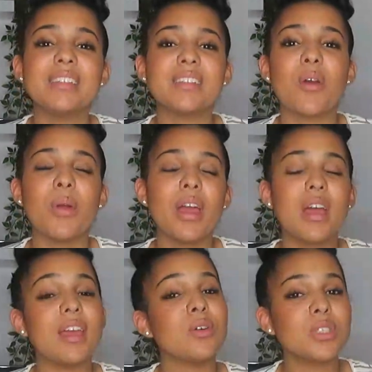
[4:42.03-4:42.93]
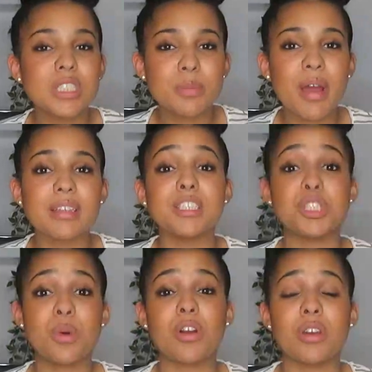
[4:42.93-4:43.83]
So in order to
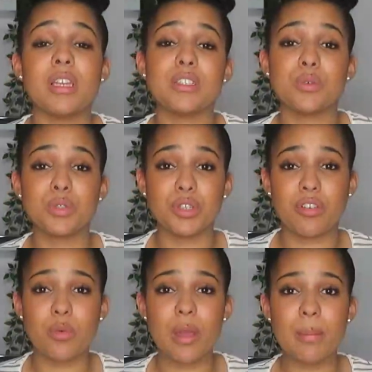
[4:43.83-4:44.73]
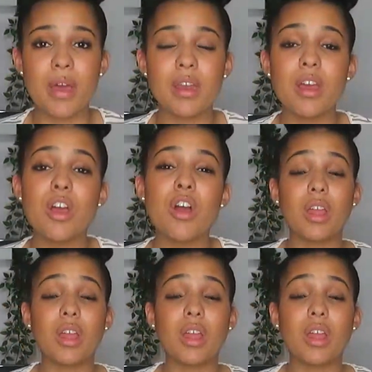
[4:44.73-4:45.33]
practice, you are going to need to order your equipment.